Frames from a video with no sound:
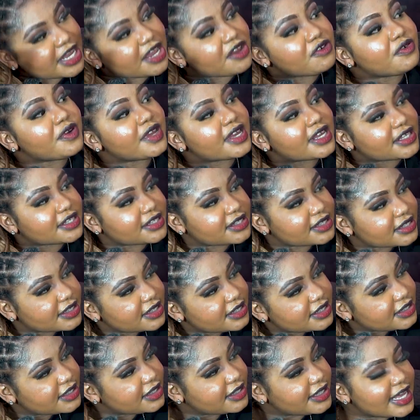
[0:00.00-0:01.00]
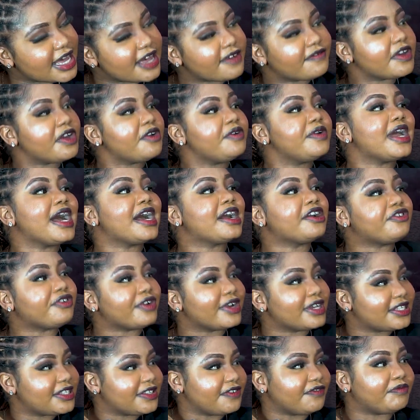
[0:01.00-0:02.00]
areas, they are very
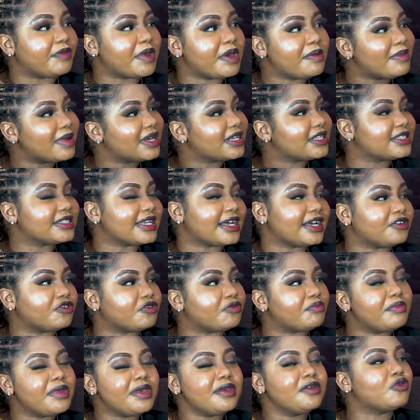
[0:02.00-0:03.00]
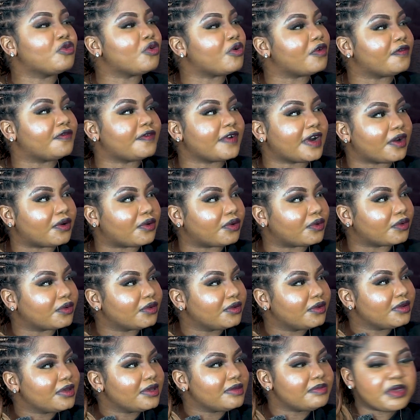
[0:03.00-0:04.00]
aggressive. Mm.
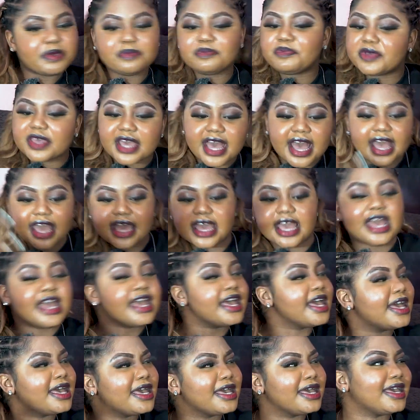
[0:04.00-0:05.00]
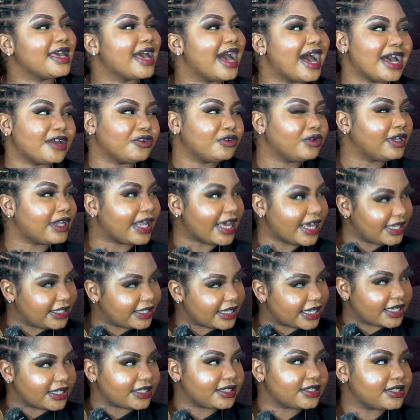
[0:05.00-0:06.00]
Hey. I don't like
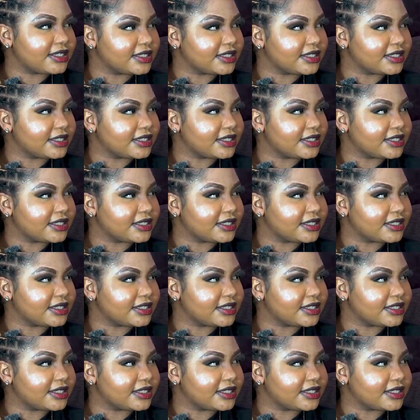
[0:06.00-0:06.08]
that.